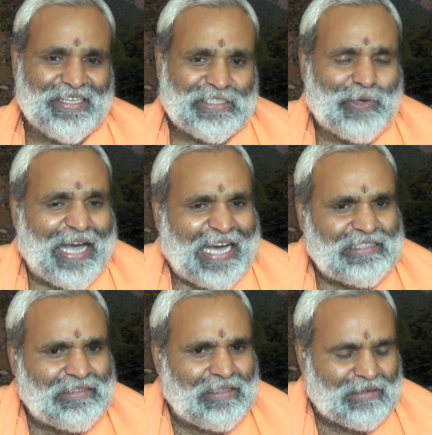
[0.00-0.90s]
So
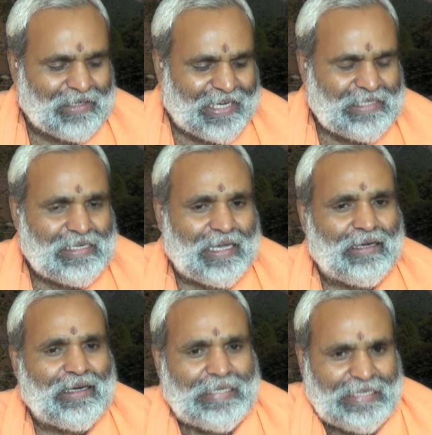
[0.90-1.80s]
as long as
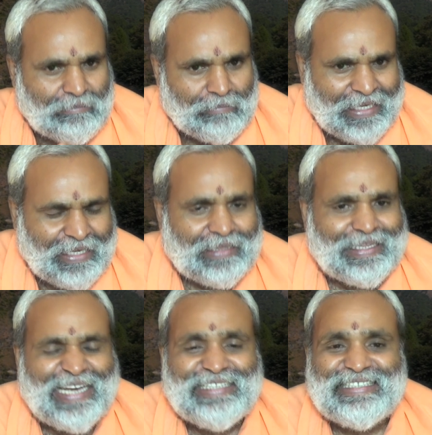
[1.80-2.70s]
in me
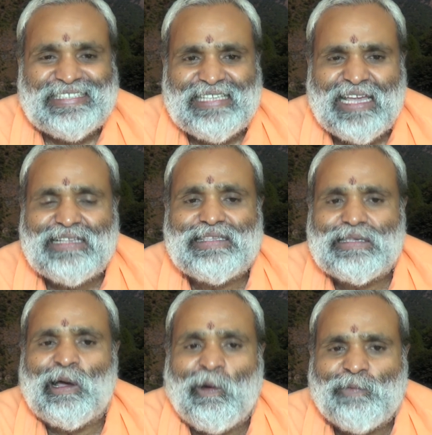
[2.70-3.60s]
there is a sense
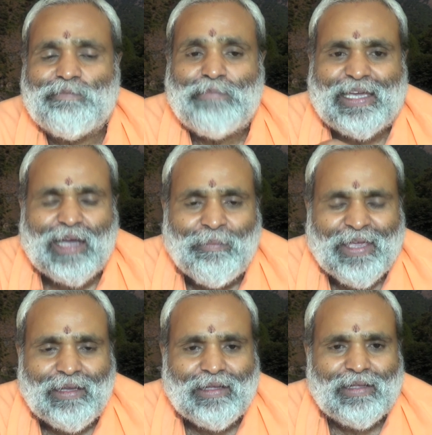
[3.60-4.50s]
of
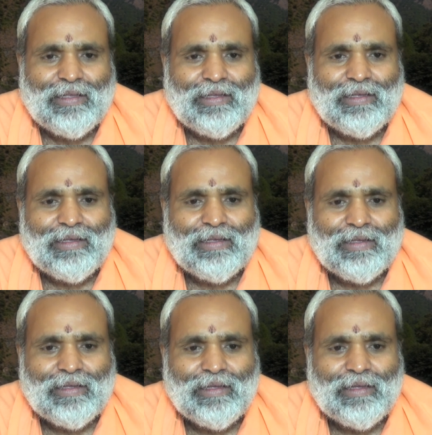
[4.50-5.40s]
becoming,
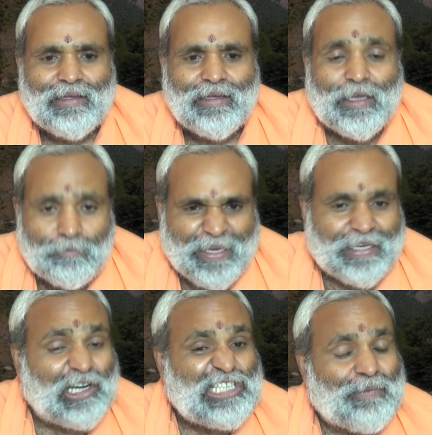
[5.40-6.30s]

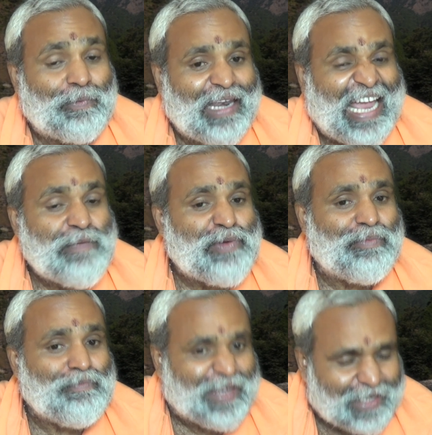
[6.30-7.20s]
because of life
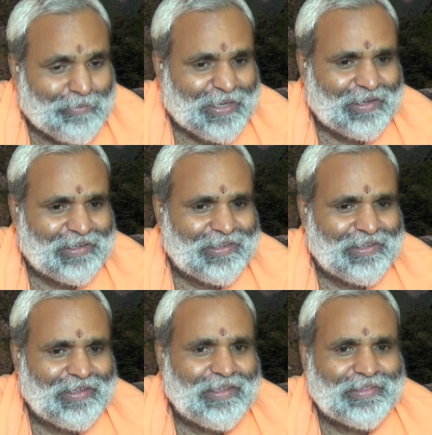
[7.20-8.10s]
of becoming,
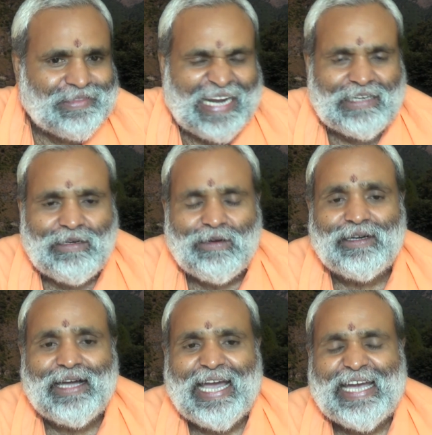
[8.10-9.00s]
that
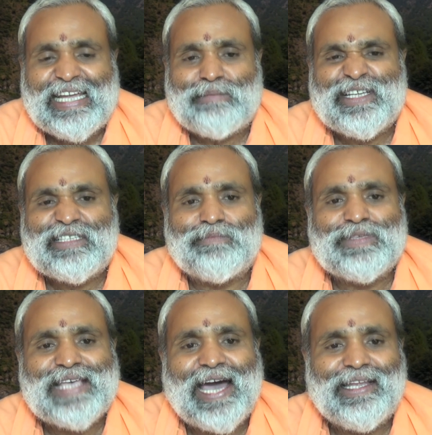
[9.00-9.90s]
long I am a
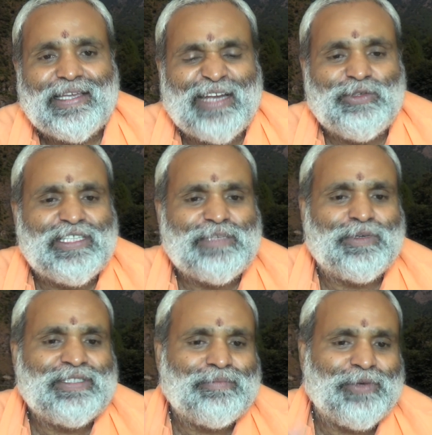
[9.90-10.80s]
samsari. Can you see this
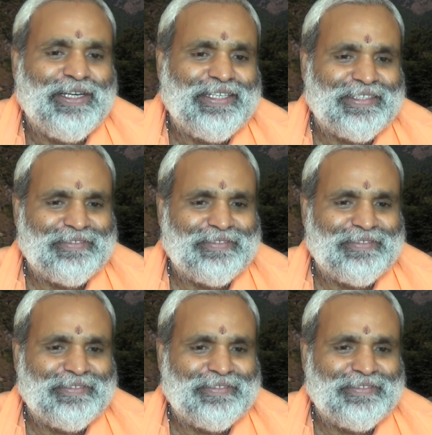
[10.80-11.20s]
point?